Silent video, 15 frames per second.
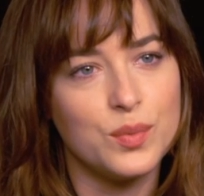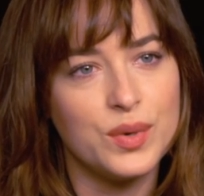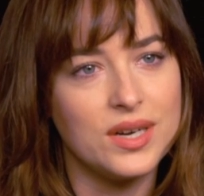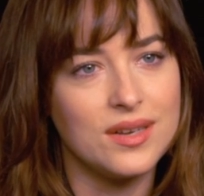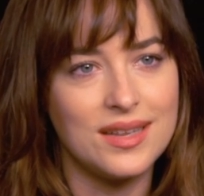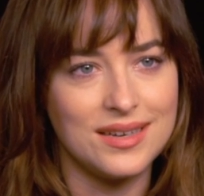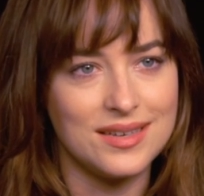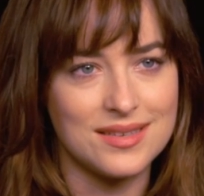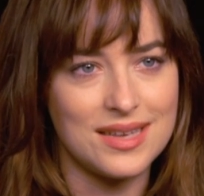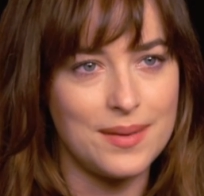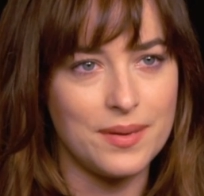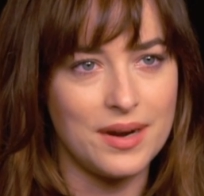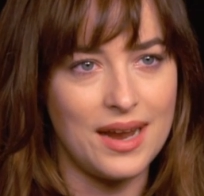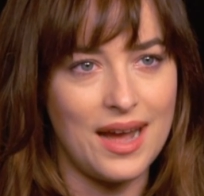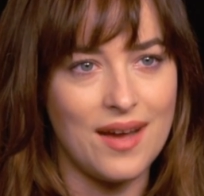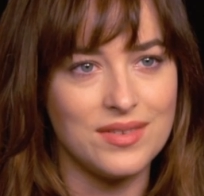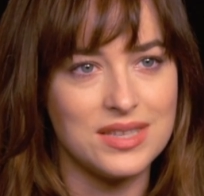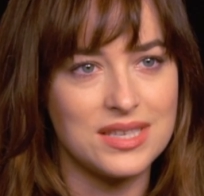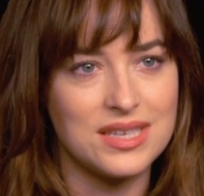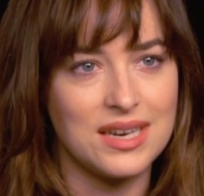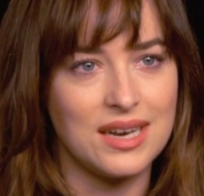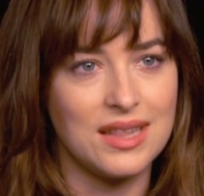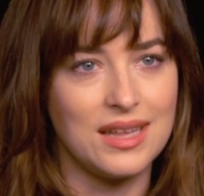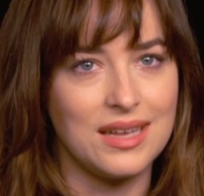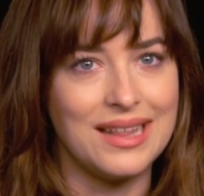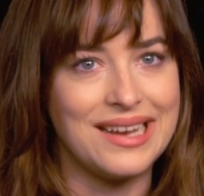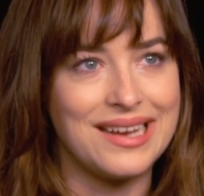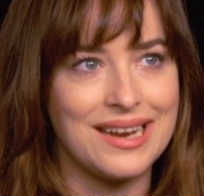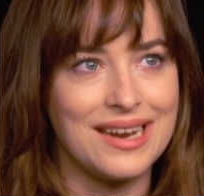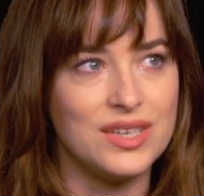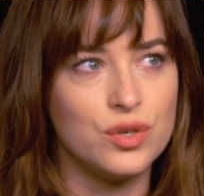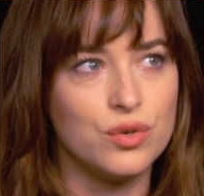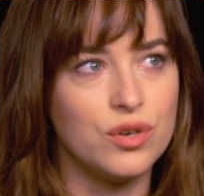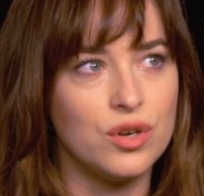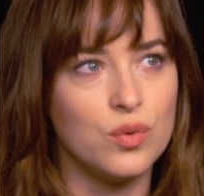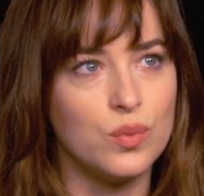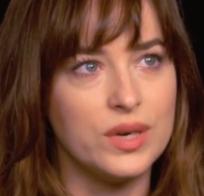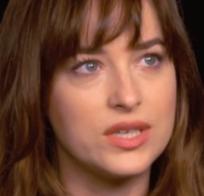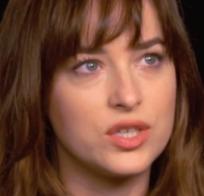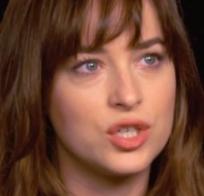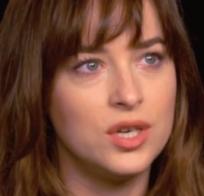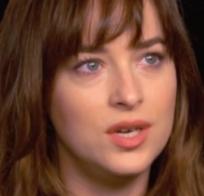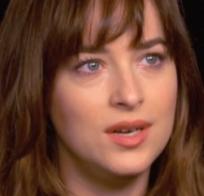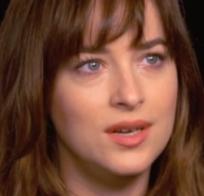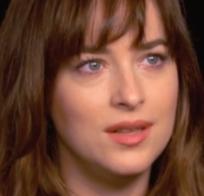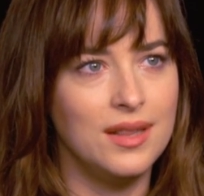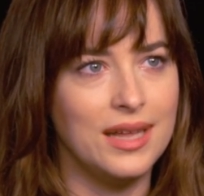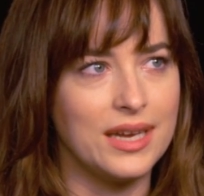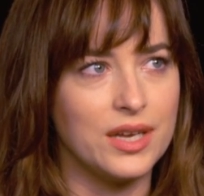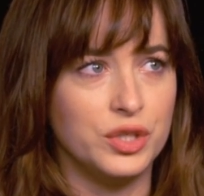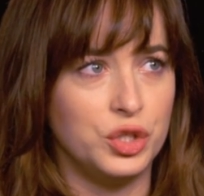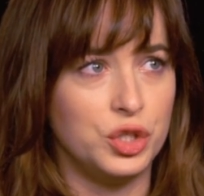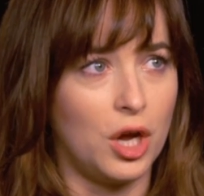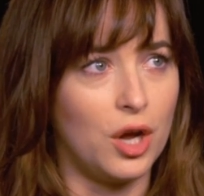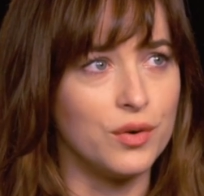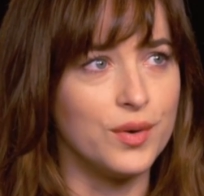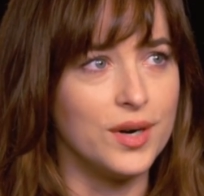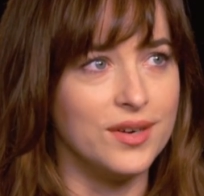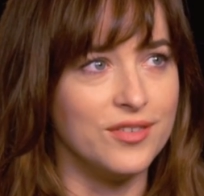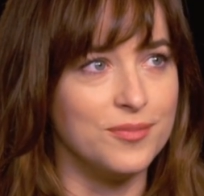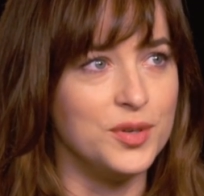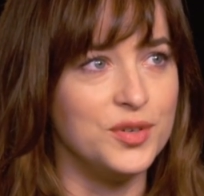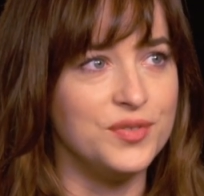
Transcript: a weird thing to say, but I haven't seen anything like it. I don't know which genre of